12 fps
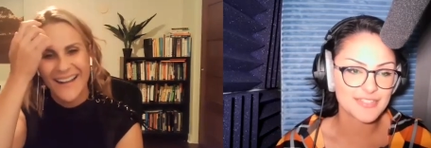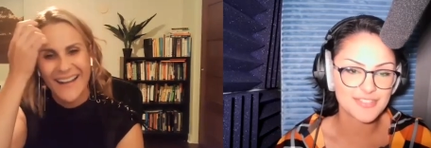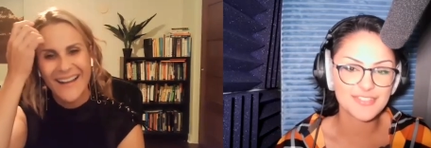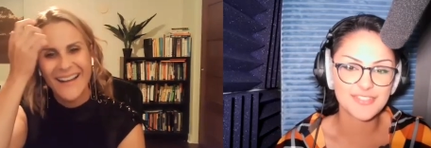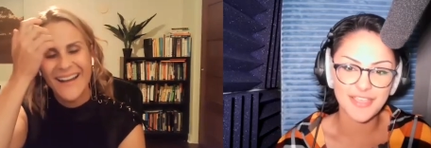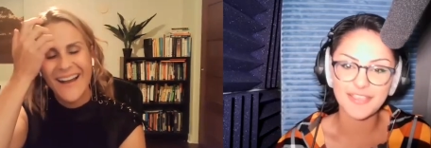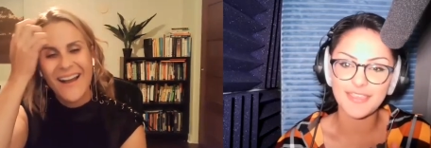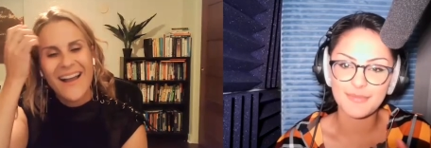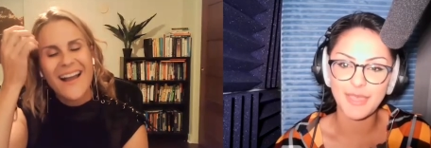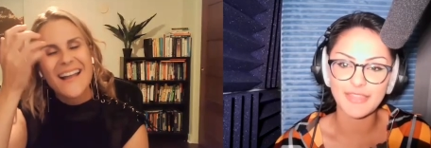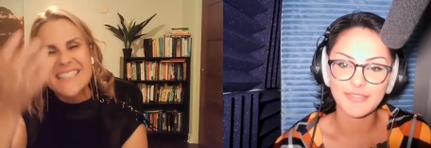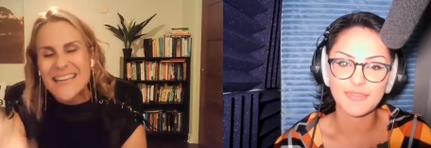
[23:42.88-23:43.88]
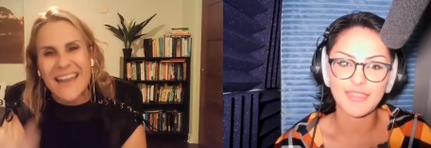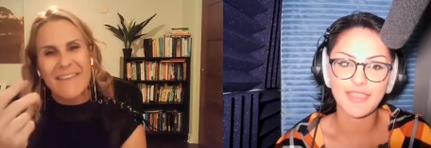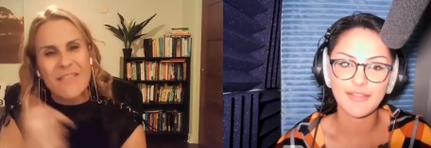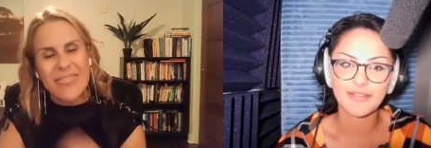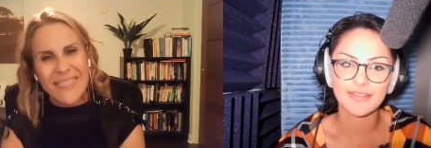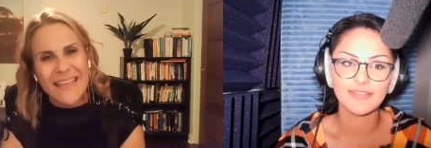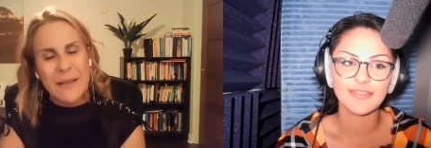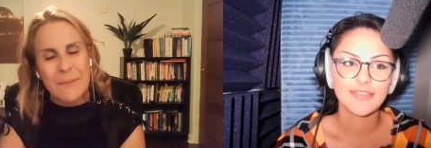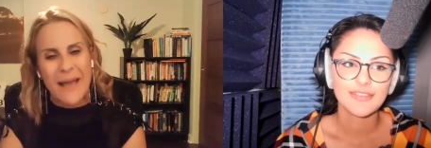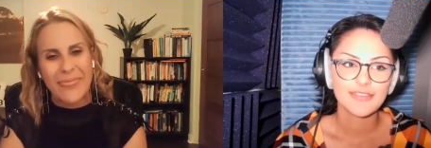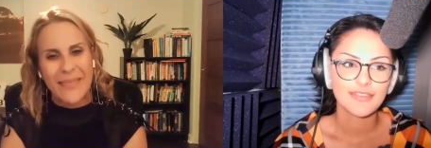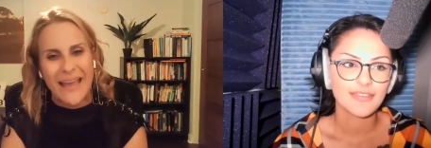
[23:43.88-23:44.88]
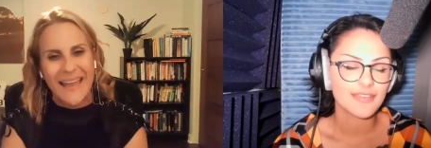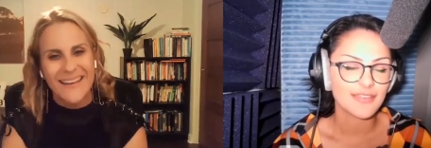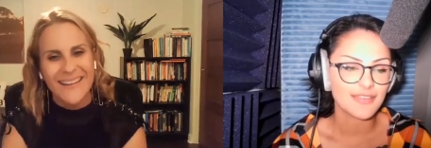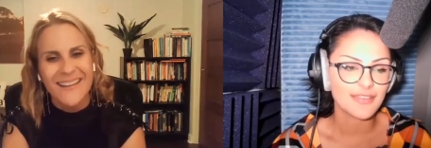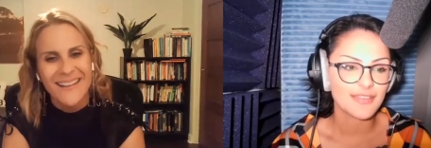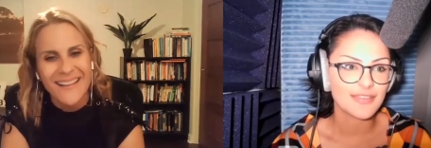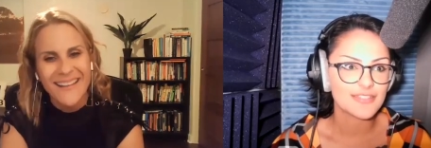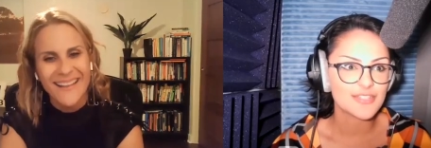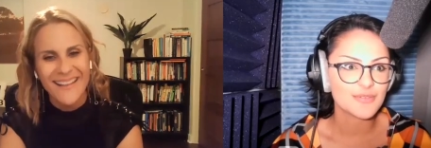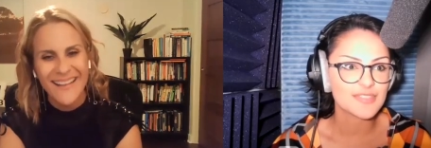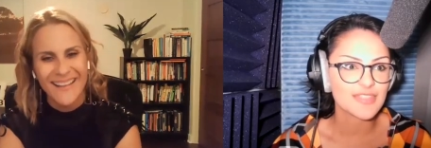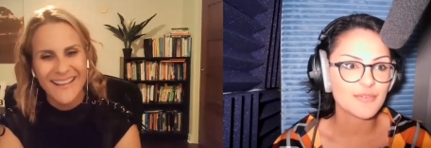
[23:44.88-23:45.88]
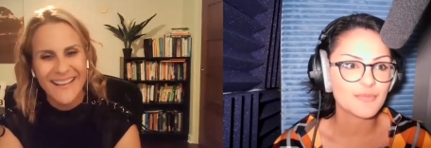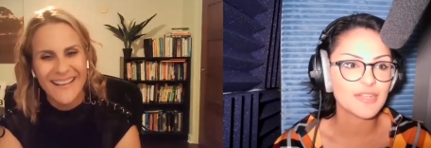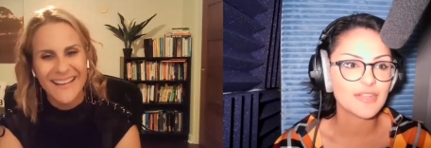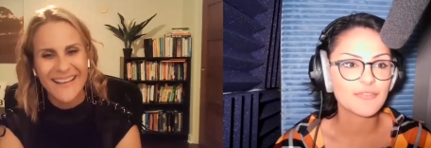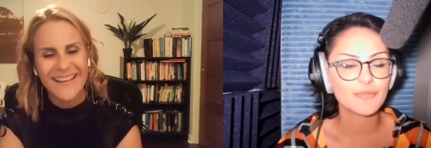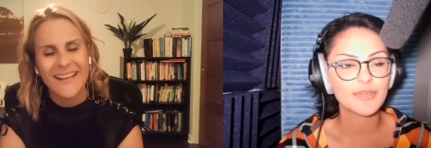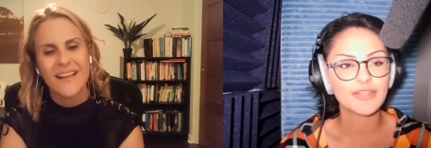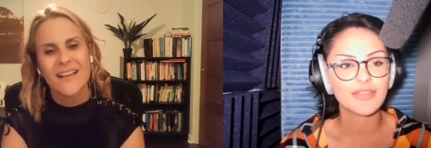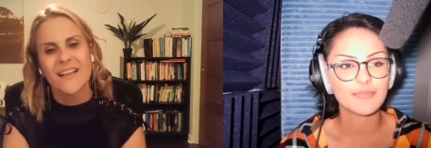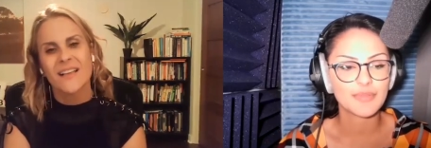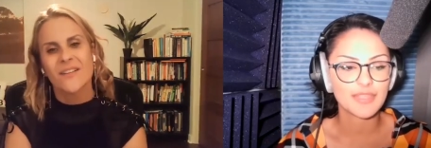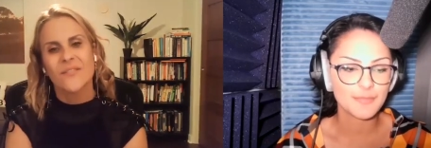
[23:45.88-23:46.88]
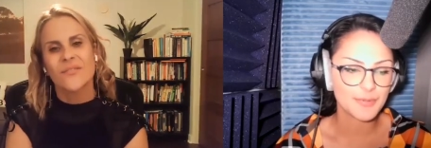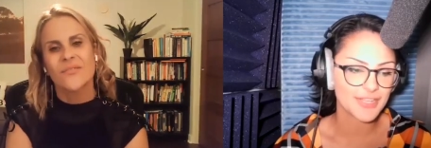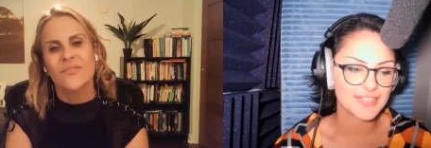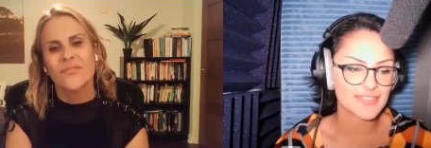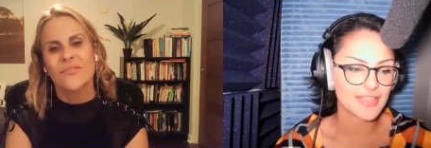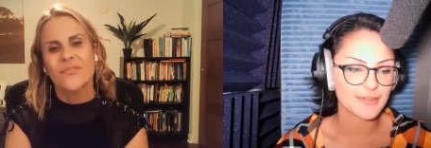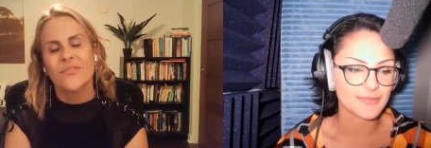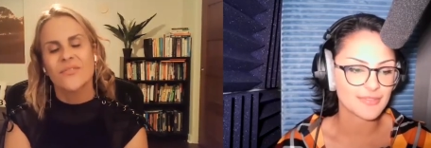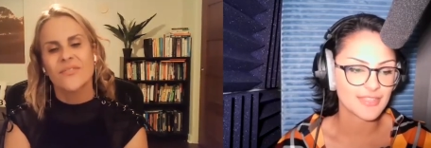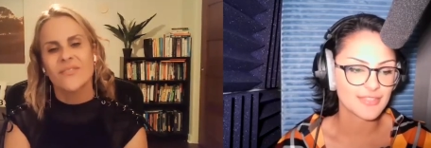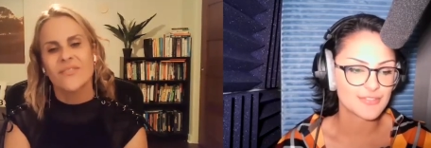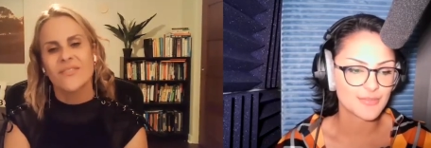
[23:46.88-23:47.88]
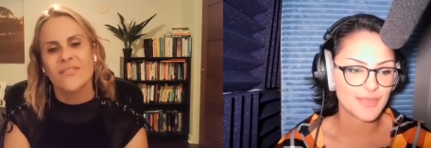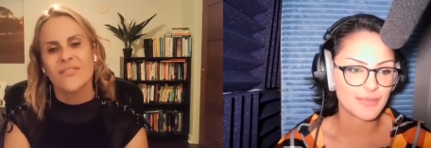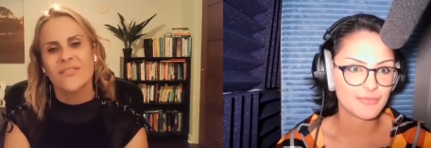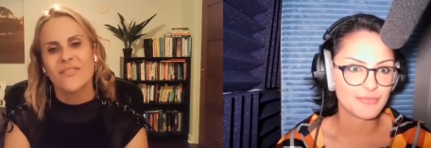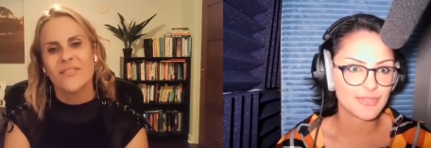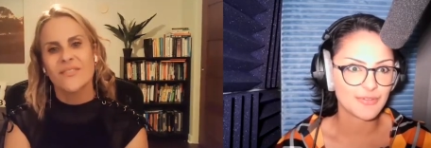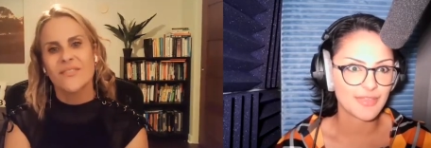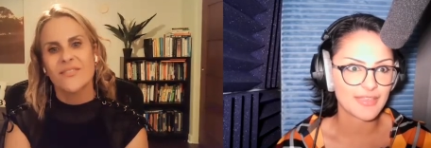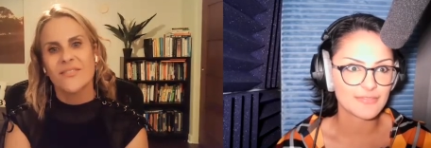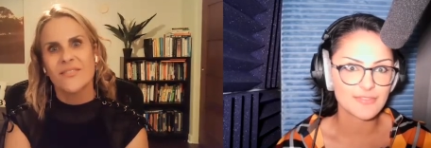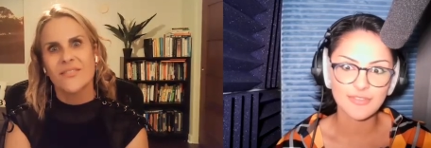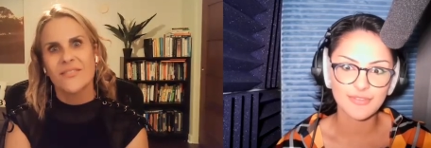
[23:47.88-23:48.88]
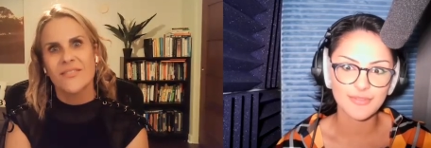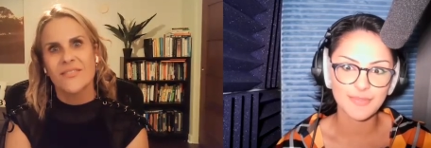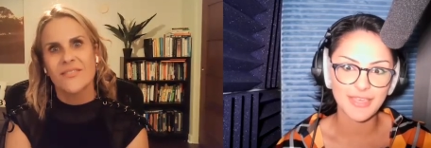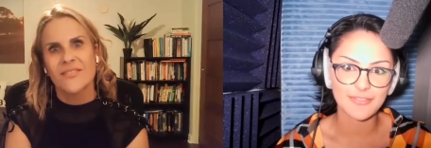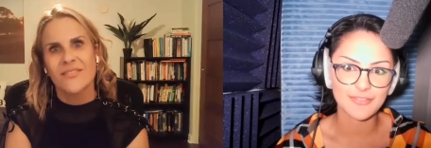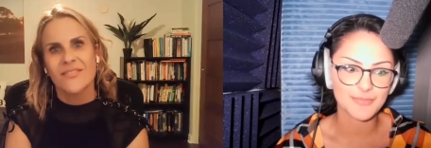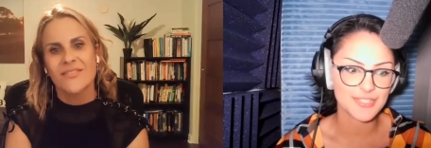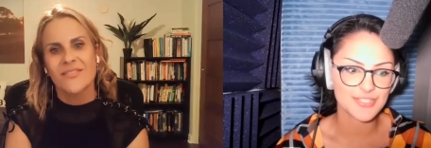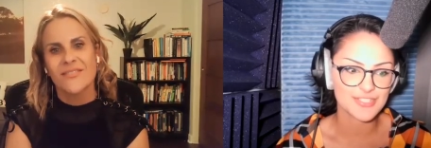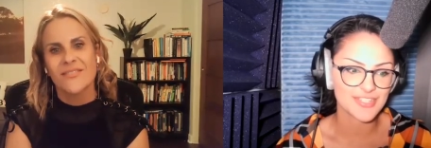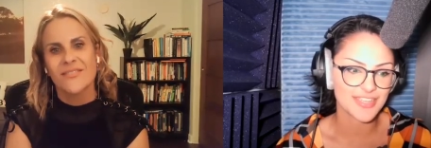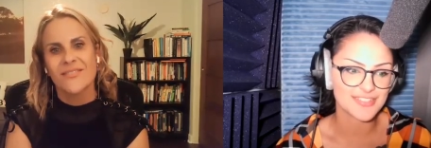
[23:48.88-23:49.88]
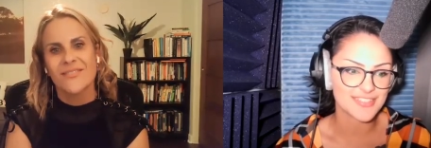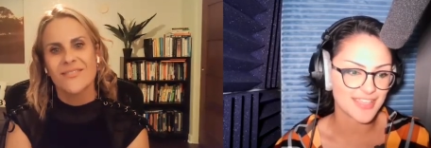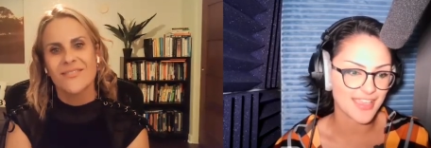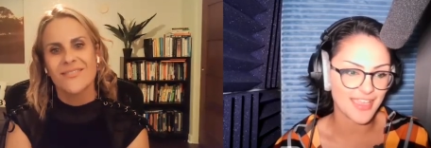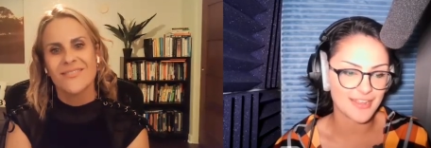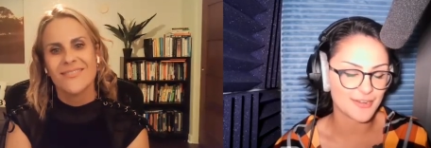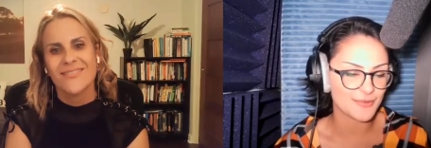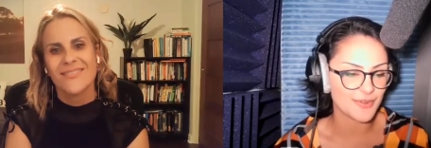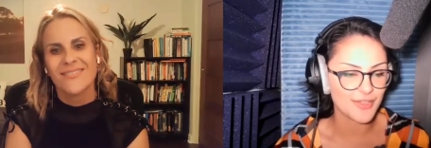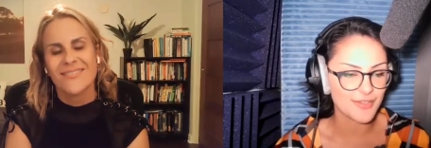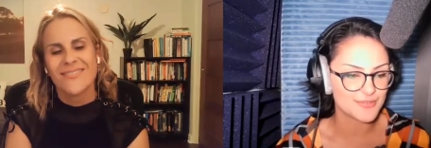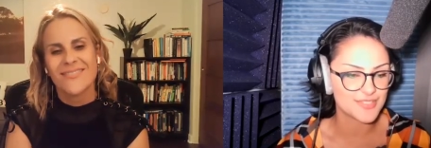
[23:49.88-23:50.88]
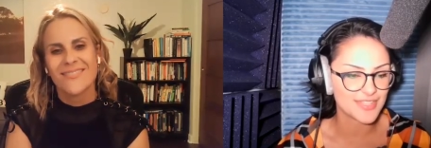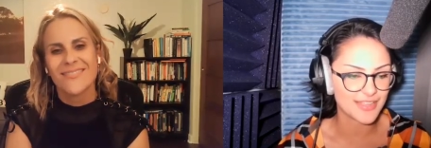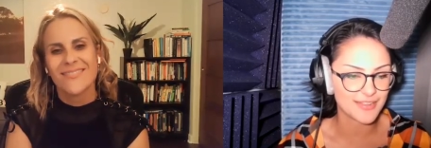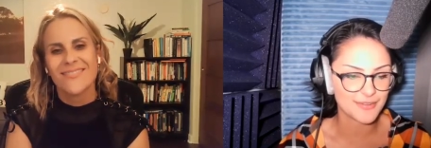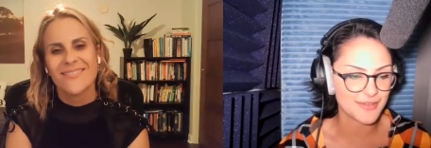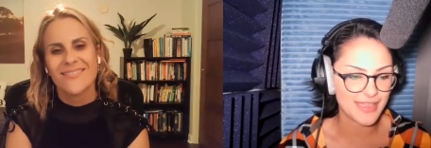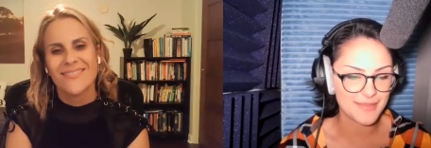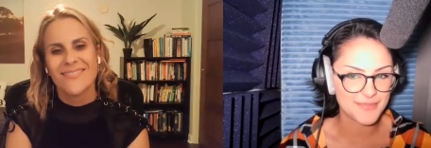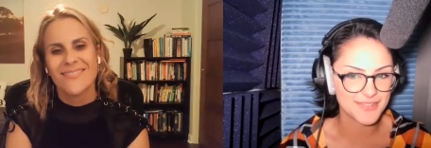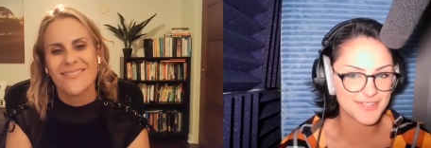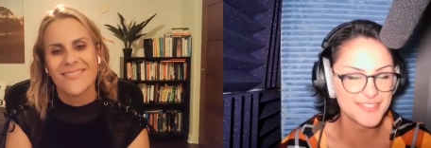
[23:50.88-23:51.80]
Speaker 1: actually talking about that with Erin. Think about that. And she was like, "We never went on pee breaks. I don't think so. Maybe we don't have to go to the bathroom in Yashan." She's like, "I don't know. I don't know what happened."